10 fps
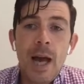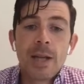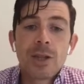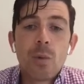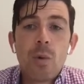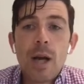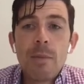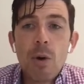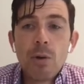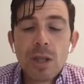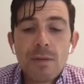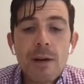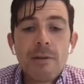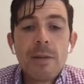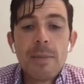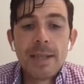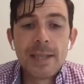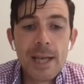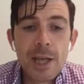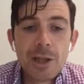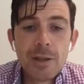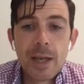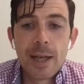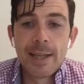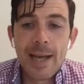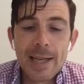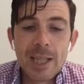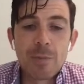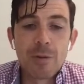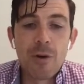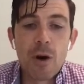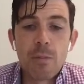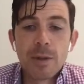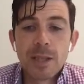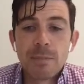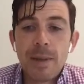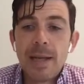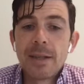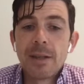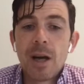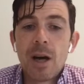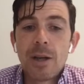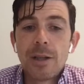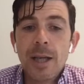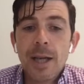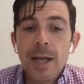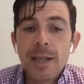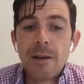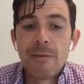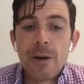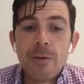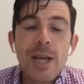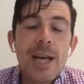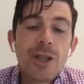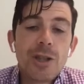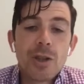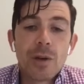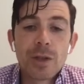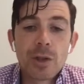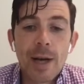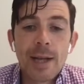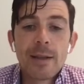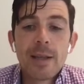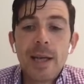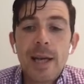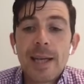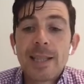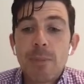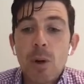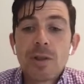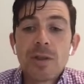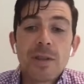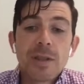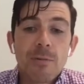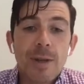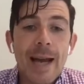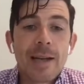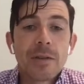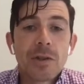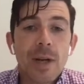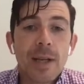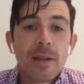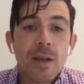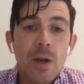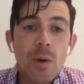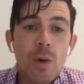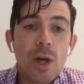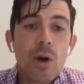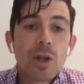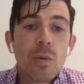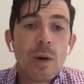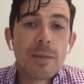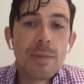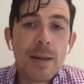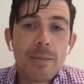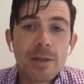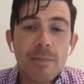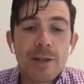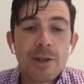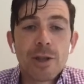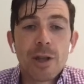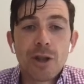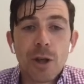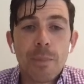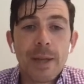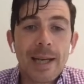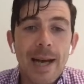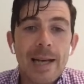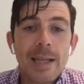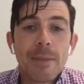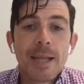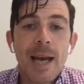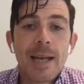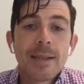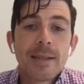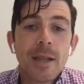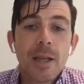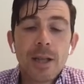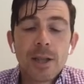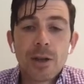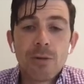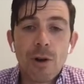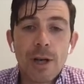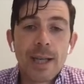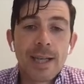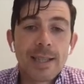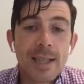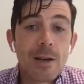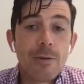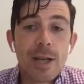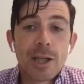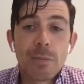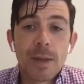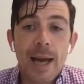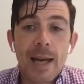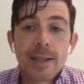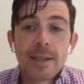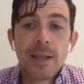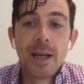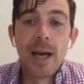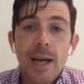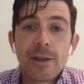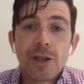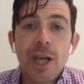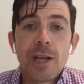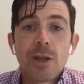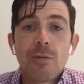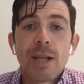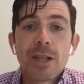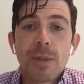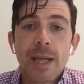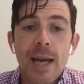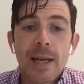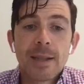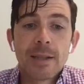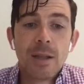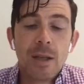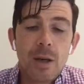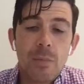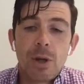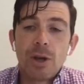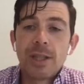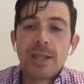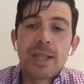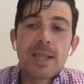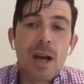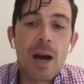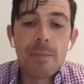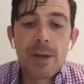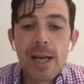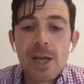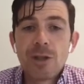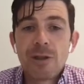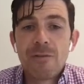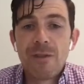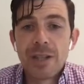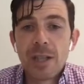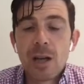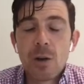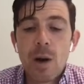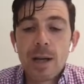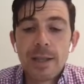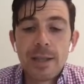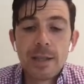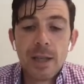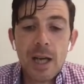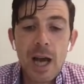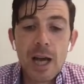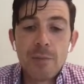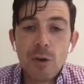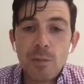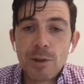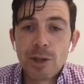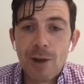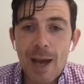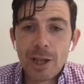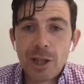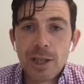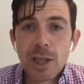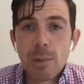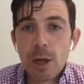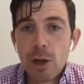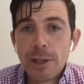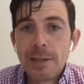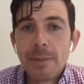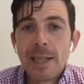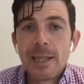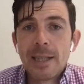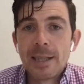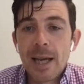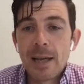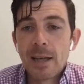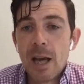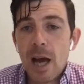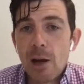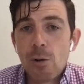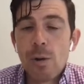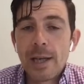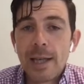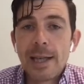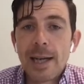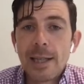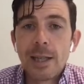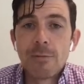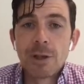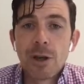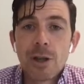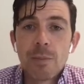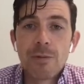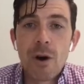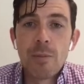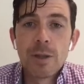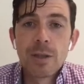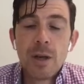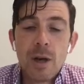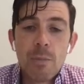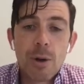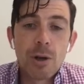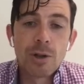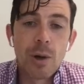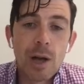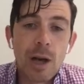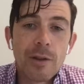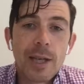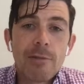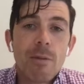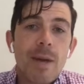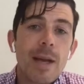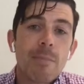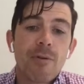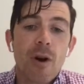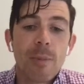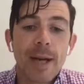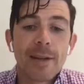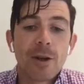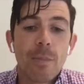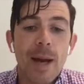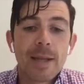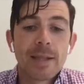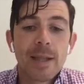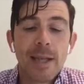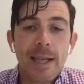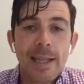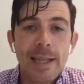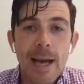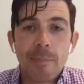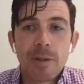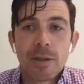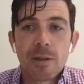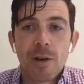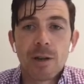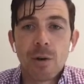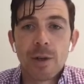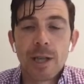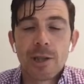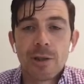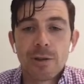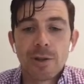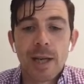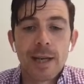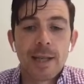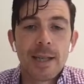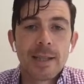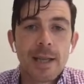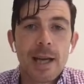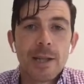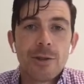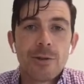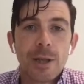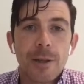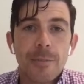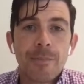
And so while most of our rehabilitation and the athlete's performance is built on the foundations of strength, explosiveness and reactive strength, we also want to be able to measure their jumping and landing mechanics, their running and acceleration mechanics, and their change direction mechanics, because it's this combination of physical qualities and movement strategies that will ultimately dictate how quickly an athlete can return to performance, but also how long they can remain performing at their best in the absence of ongoing issues or second ACL injury.